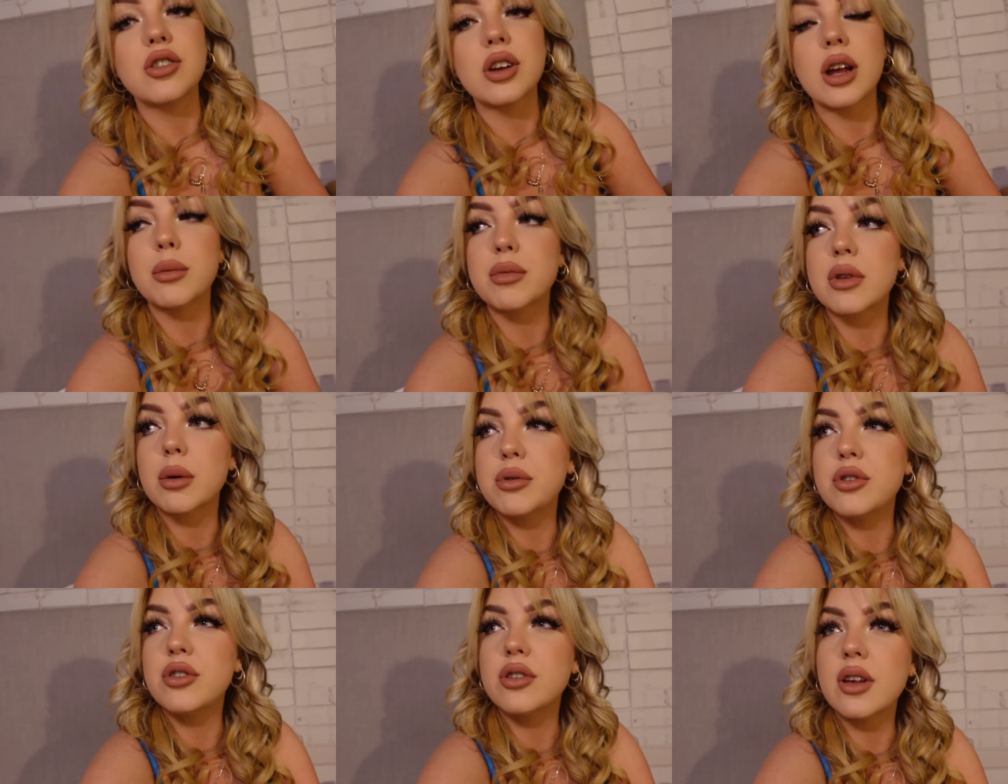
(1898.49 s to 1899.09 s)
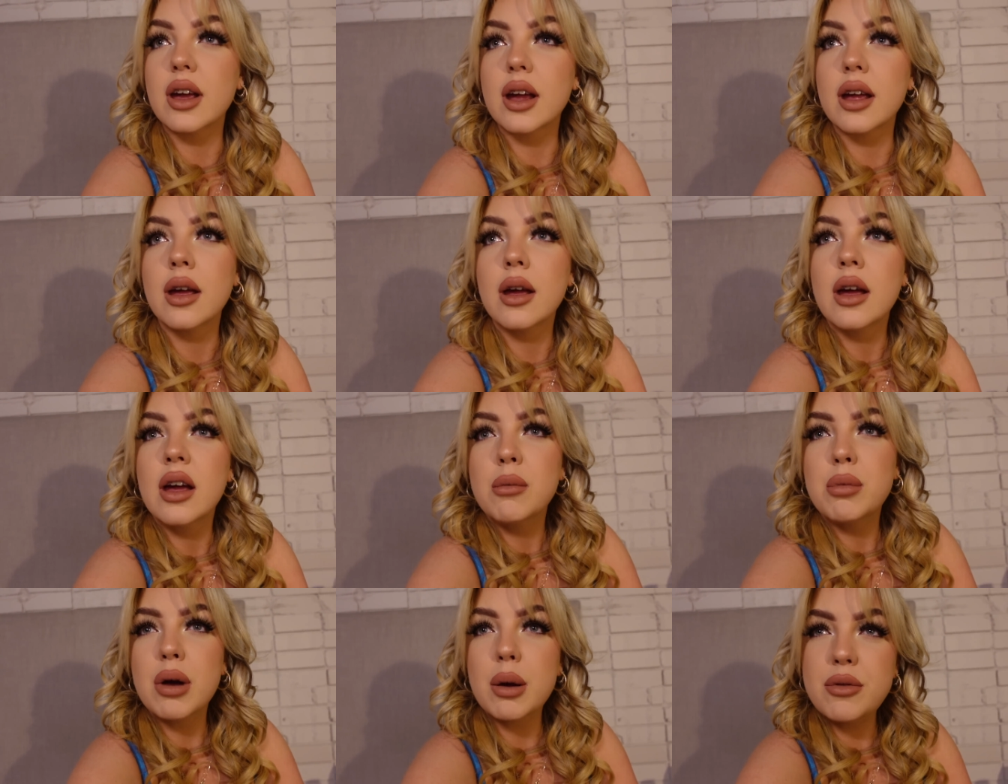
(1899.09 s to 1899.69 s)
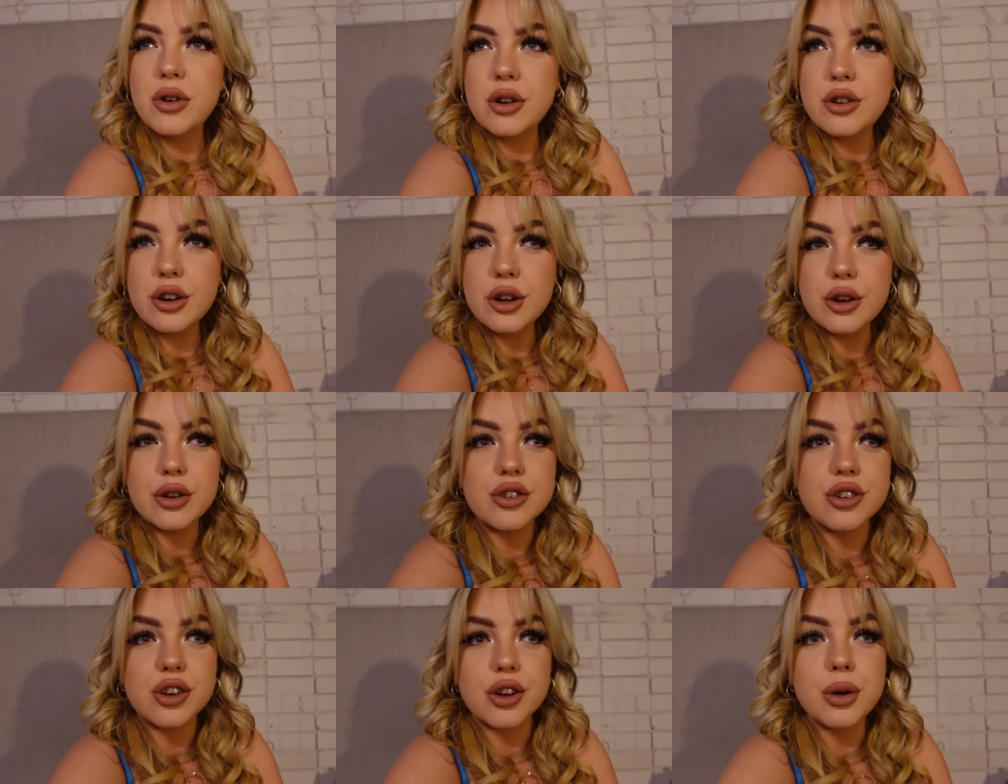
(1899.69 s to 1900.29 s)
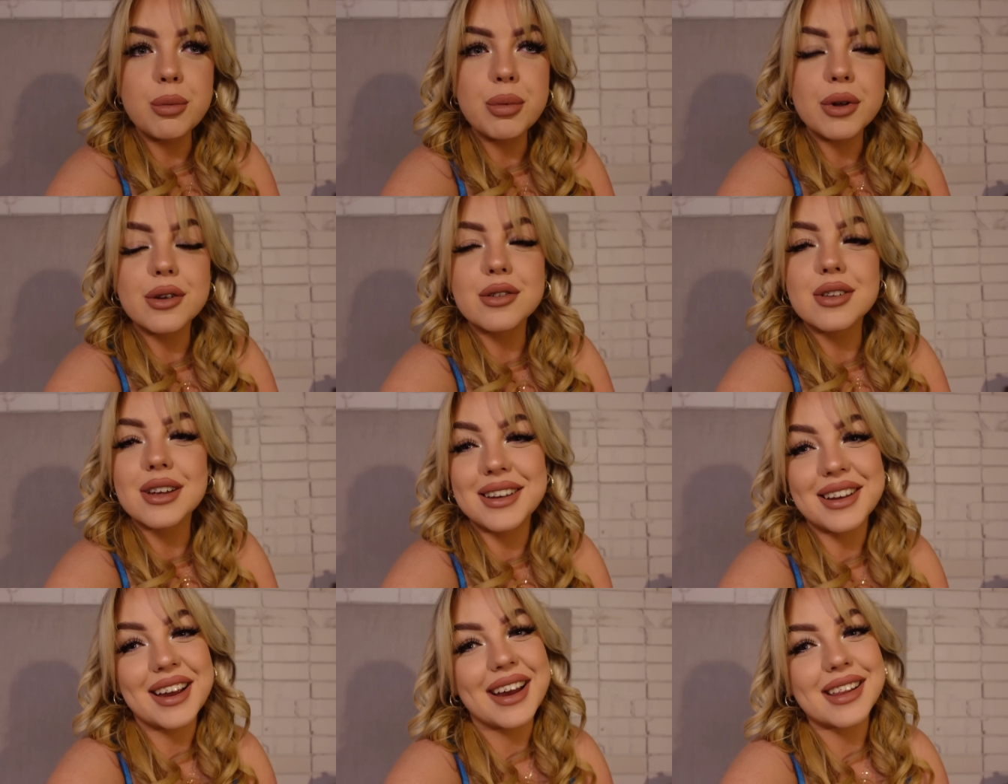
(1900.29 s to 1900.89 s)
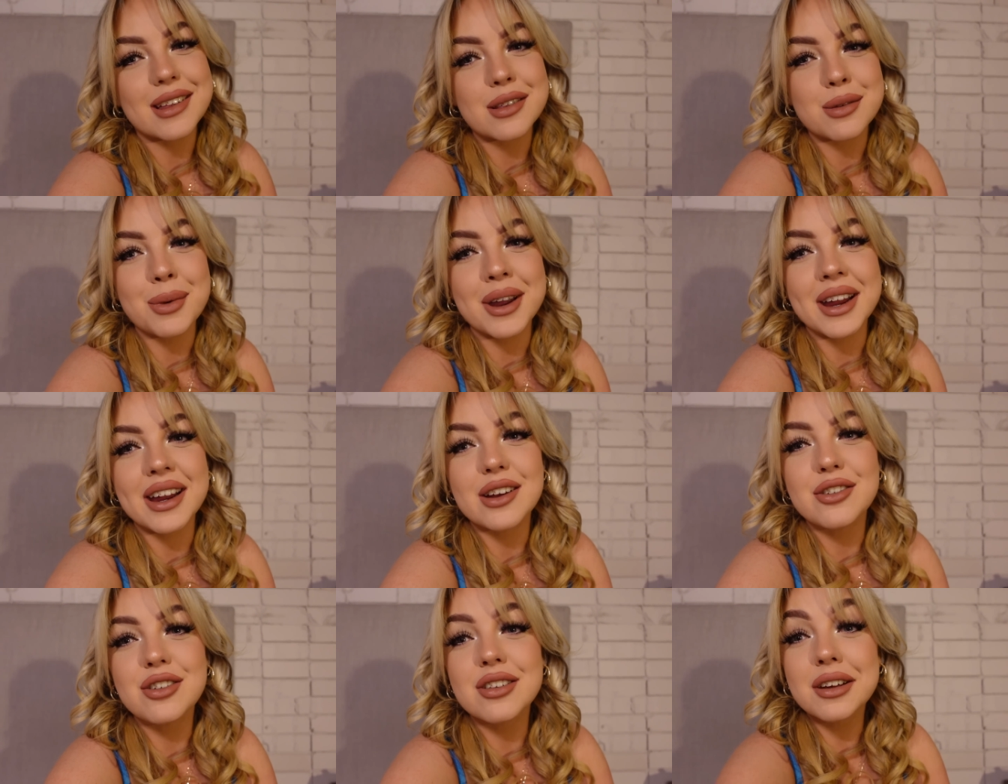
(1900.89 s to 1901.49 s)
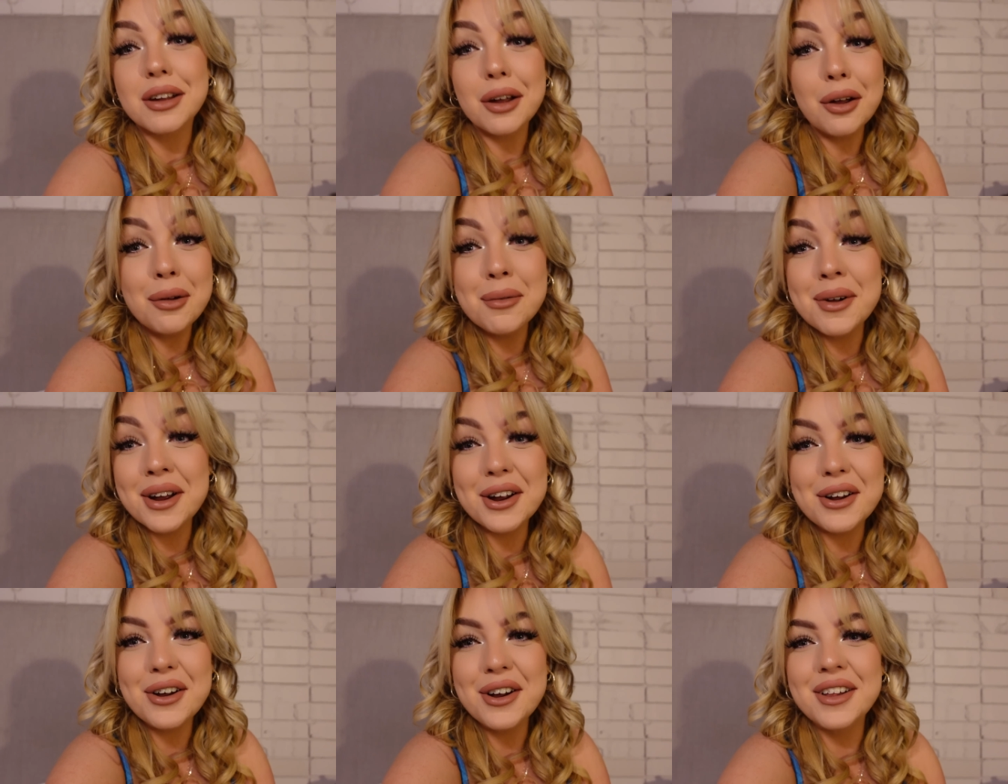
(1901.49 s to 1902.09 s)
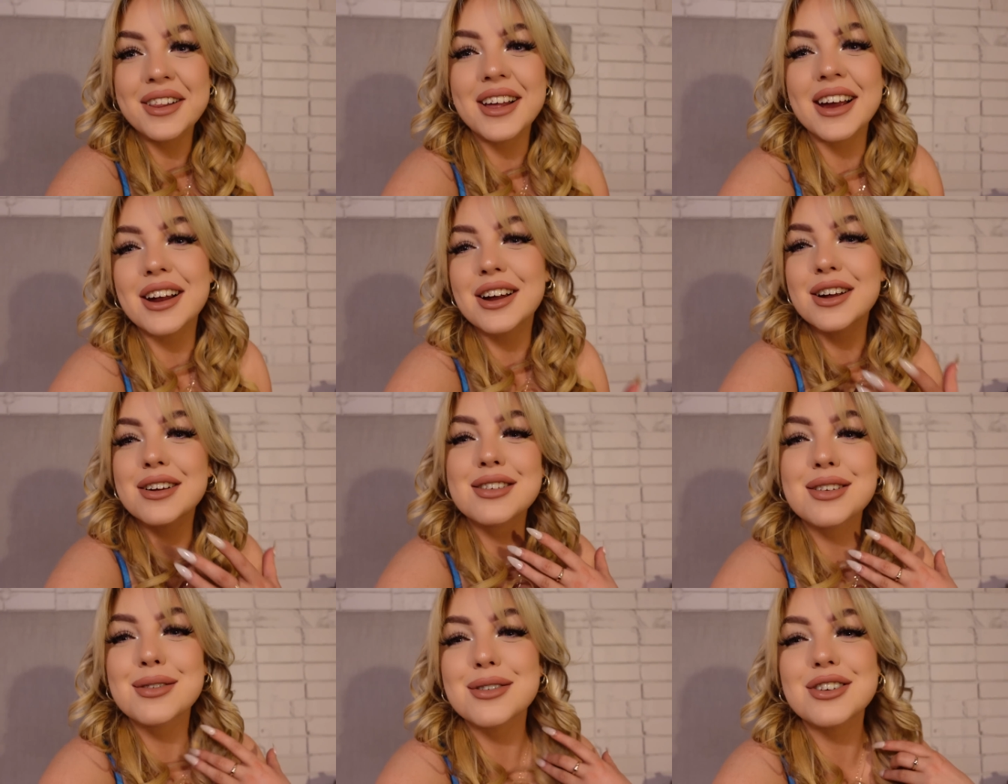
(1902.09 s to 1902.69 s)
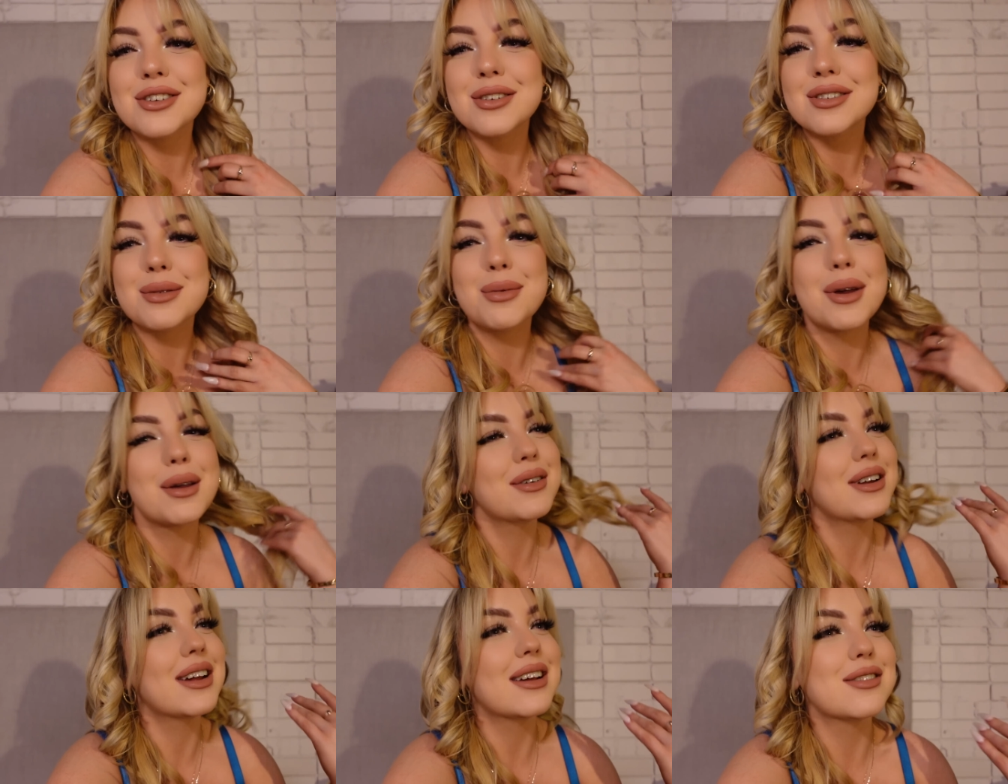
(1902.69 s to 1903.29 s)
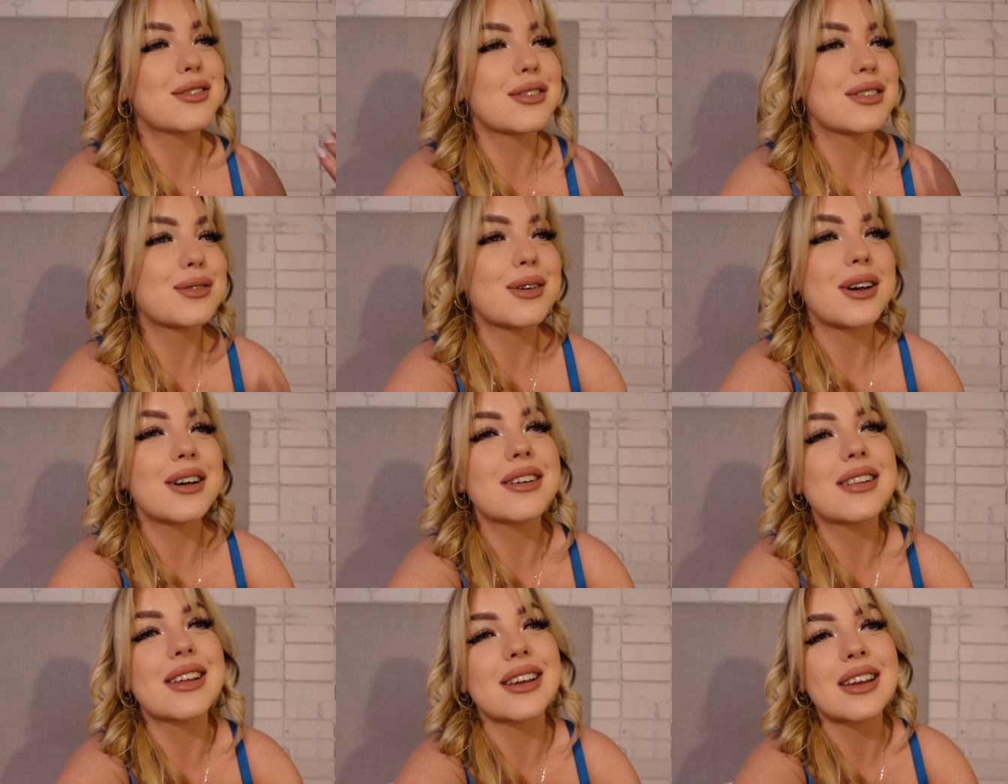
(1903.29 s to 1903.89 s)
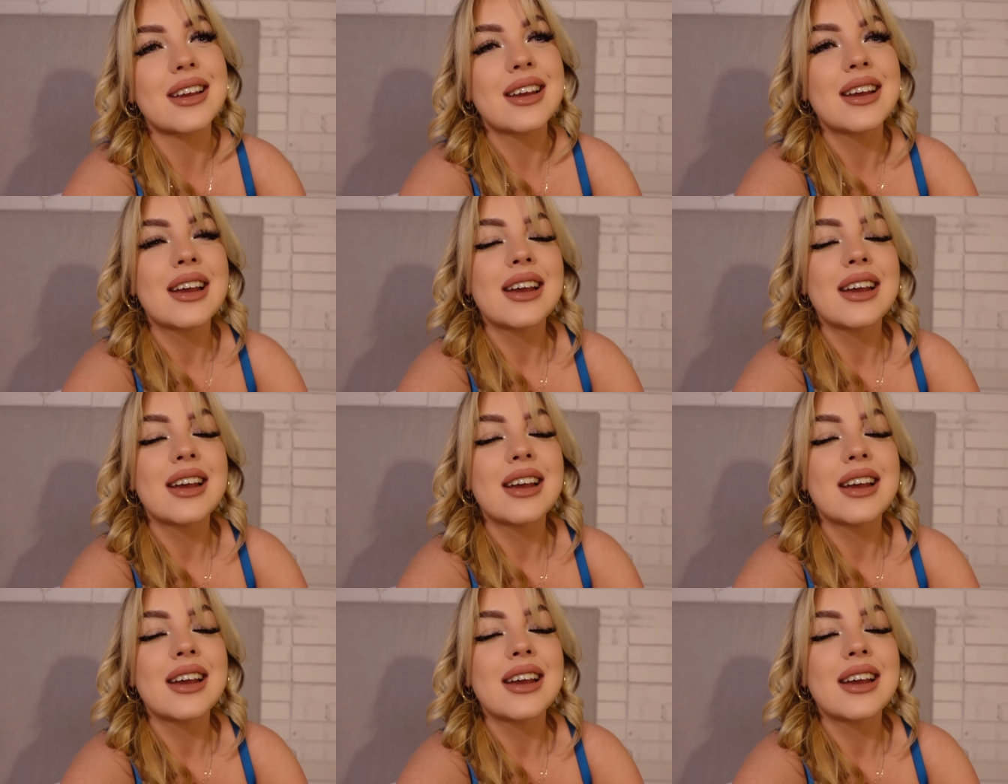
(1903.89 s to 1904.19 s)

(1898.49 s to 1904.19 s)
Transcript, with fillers: She comes up, she's like, "Babe, do you do YouTube?" And I was like, "Yeah, that's me." And she's like, "Oh my god, like I used to watch you as a baby dancer as well." Like,